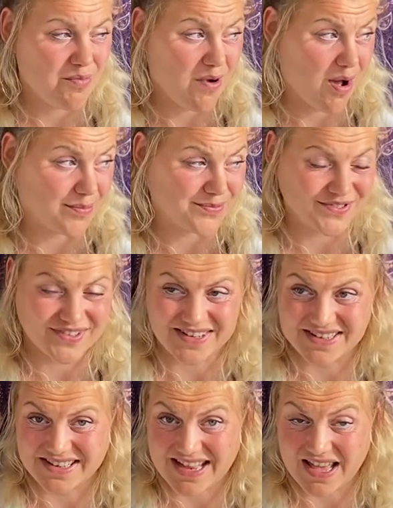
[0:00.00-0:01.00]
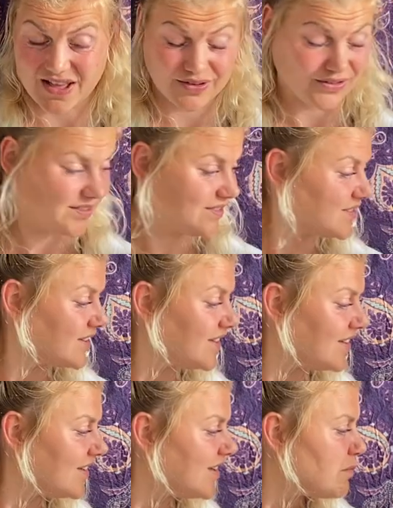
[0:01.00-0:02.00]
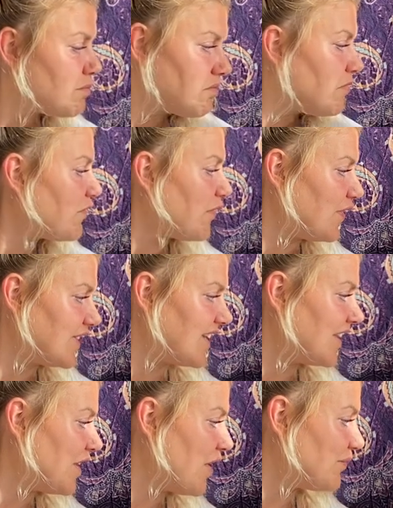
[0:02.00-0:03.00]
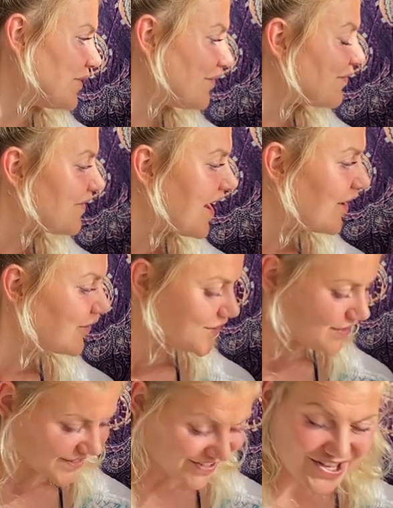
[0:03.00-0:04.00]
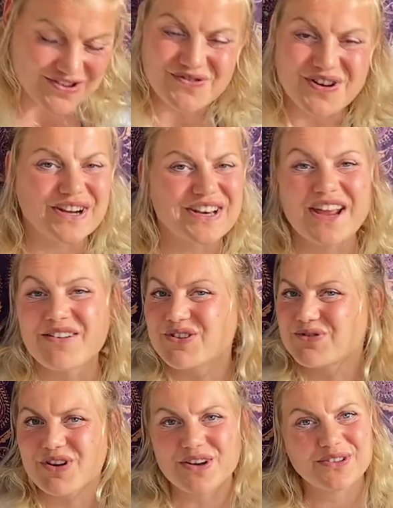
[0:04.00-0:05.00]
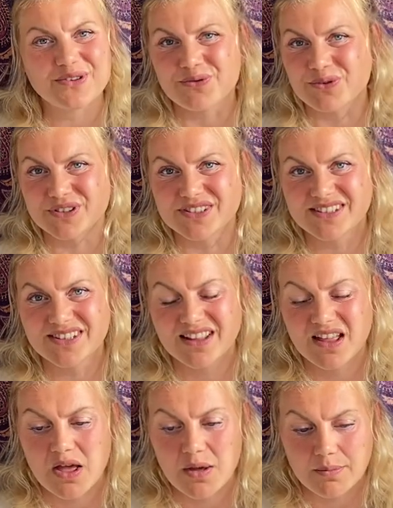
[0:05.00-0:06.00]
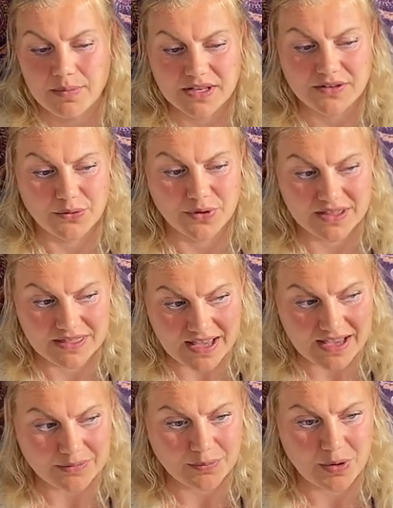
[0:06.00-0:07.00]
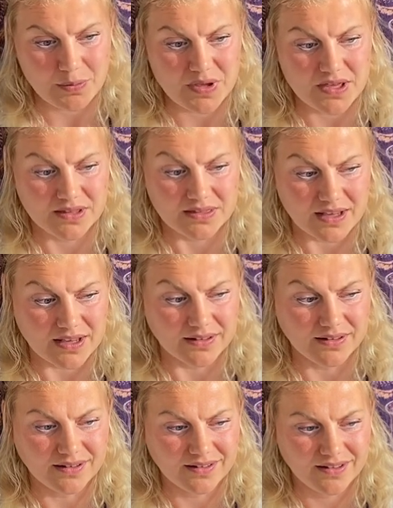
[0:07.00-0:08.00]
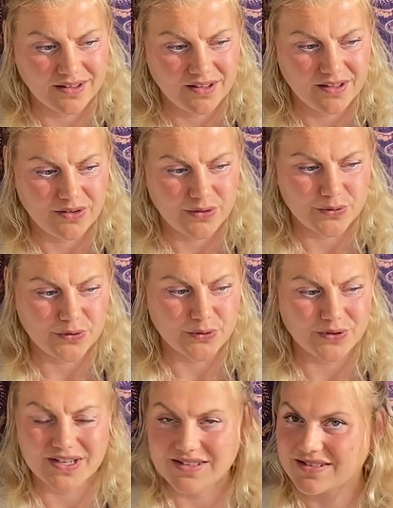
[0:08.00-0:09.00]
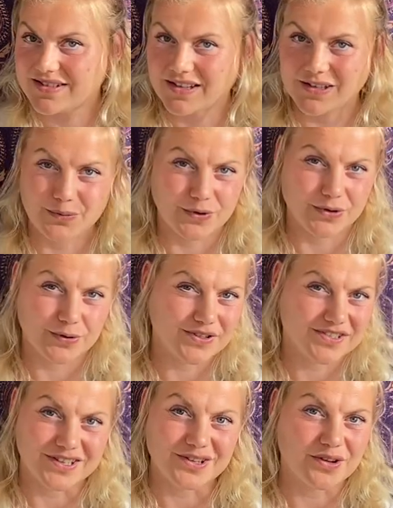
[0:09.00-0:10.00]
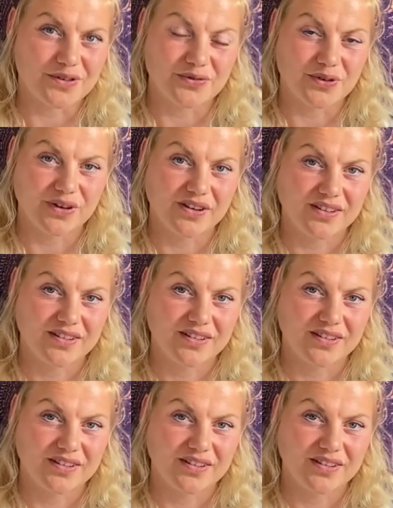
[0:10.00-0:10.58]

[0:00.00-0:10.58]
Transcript: ups and downs, falling in love with flowers, whatever rocked your world, by doing that, by being that, you're doing exactly what you're sent here for.